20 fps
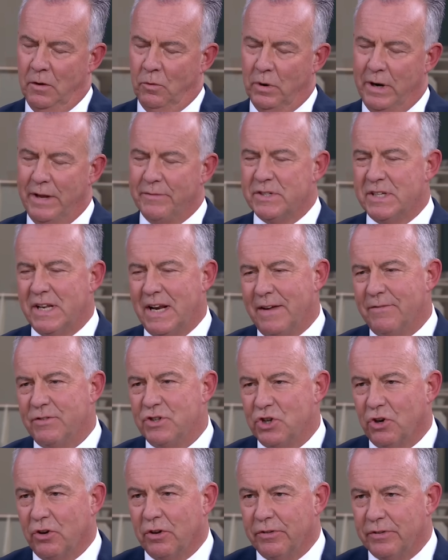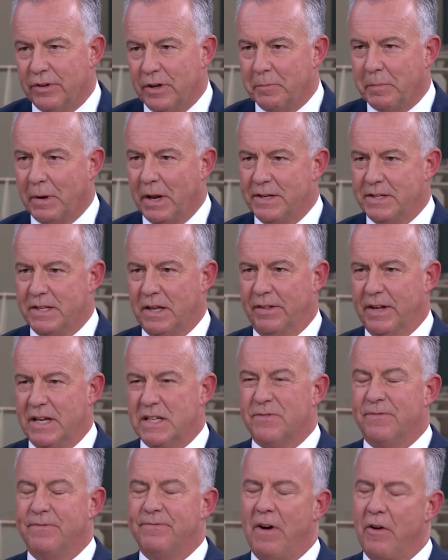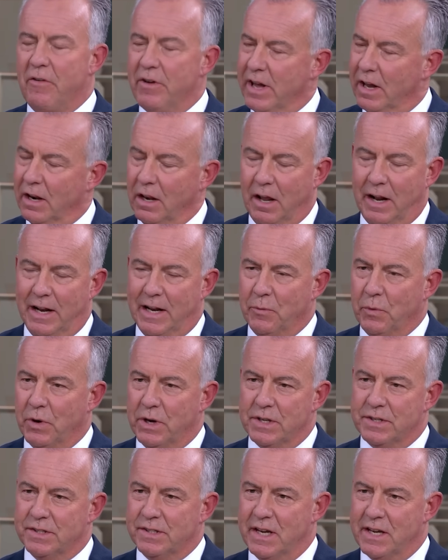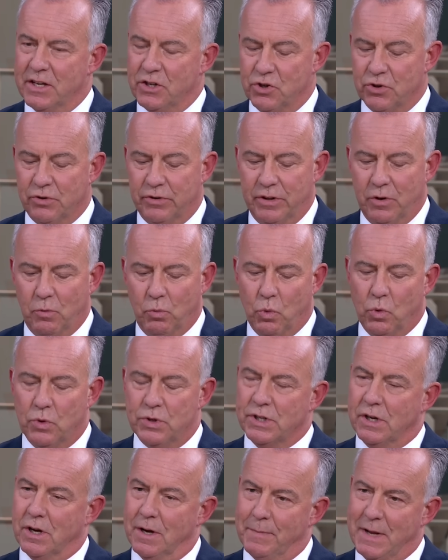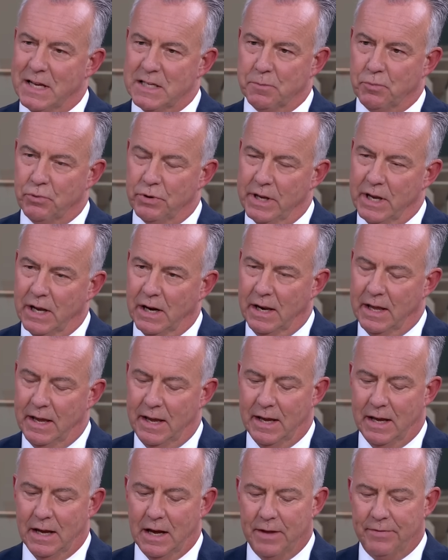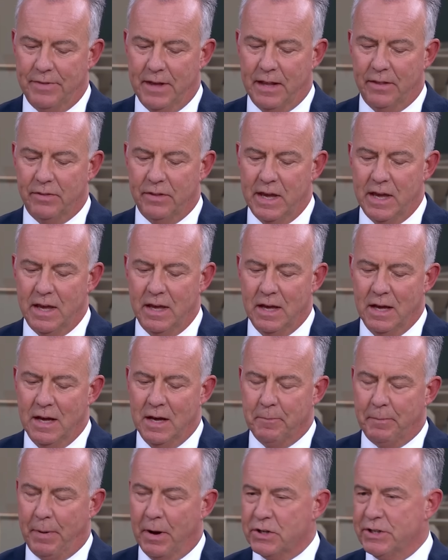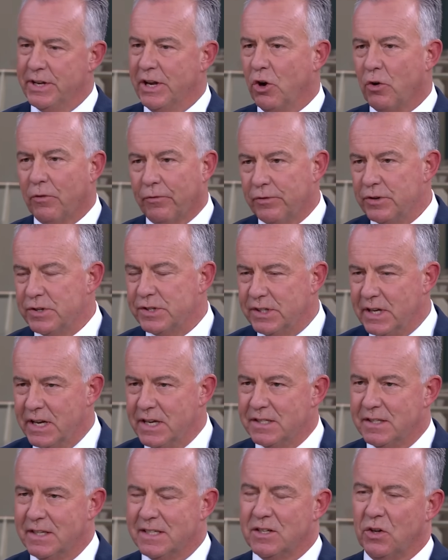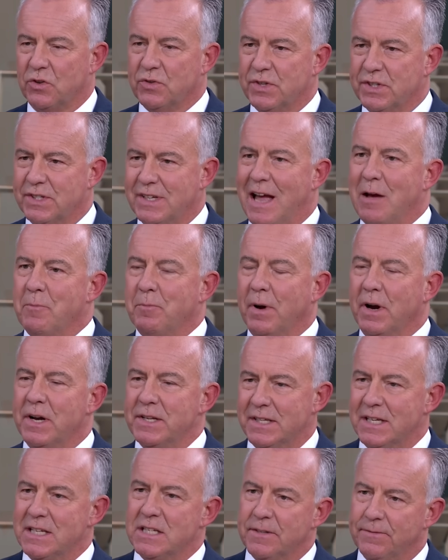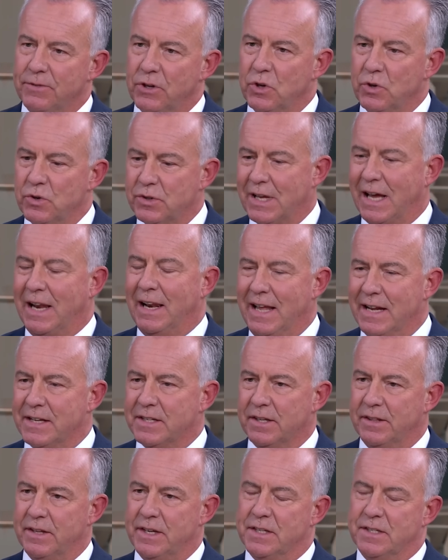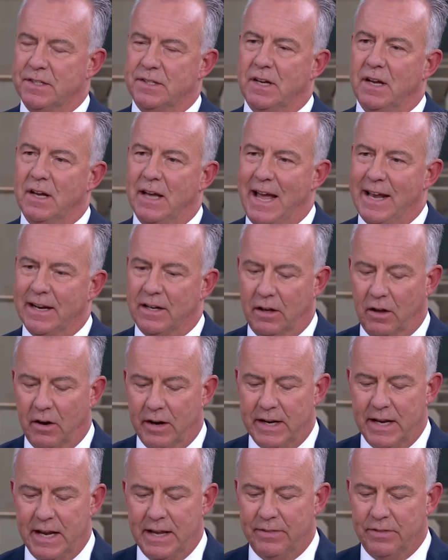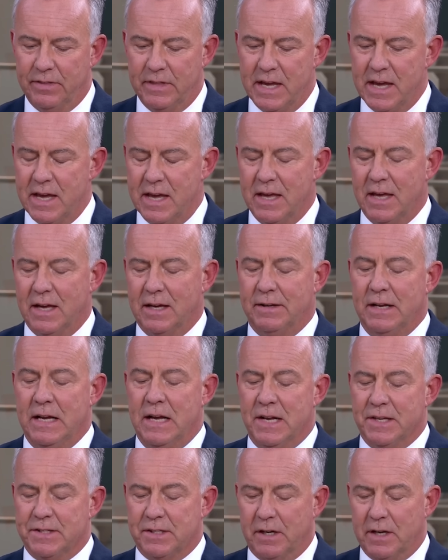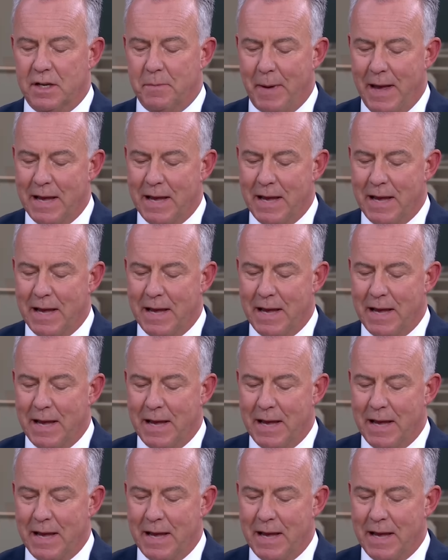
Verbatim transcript: Well, never say never, Jonathan, but I think it's very unlikely we're going to see it during the wartime. That's pretty clear. I think the party conference season, there's lots of sound bites, interviews. That led to this headline in the Sunday